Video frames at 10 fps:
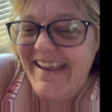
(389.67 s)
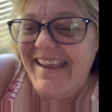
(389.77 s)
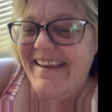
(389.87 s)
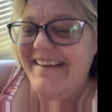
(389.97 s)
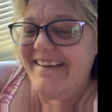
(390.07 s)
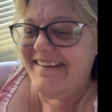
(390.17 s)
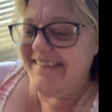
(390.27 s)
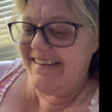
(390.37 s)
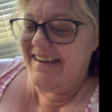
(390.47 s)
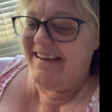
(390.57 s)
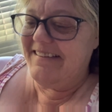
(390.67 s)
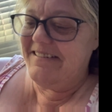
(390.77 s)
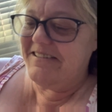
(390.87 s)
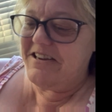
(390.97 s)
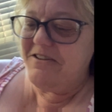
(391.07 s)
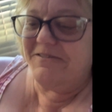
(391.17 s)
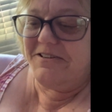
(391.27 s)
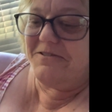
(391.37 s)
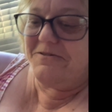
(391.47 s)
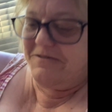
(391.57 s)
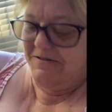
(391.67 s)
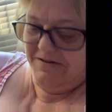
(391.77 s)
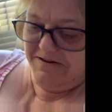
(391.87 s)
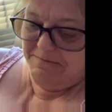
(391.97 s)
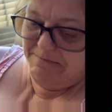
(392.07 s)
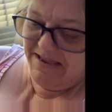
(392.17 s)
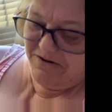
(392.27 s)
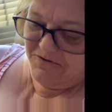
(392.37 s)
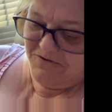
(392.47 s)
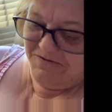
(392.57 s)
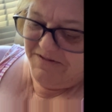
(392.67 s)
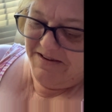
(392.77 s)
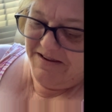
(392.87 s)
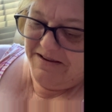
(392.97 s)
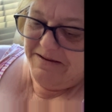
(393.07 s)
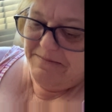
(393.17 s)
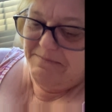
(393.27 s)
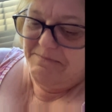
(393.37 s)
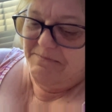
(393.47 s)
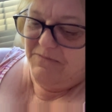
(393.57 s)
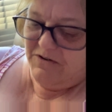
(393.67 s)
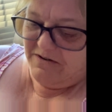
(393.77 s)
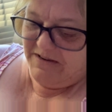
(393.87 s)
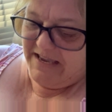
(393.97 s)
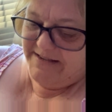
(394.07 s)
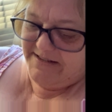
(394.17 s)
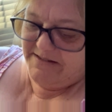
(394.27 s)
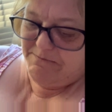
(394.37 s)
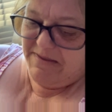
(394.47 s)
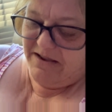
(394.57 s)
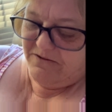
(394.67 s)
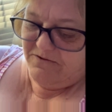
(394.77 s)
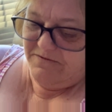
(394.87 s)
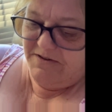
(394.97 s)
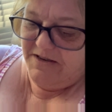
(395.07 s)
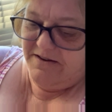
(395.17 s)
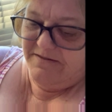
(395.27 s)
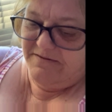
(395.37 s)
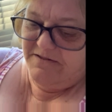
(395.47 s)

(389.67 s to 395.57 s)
And uh, they got a little cute little uh, metal, I guess it's metal, yeah.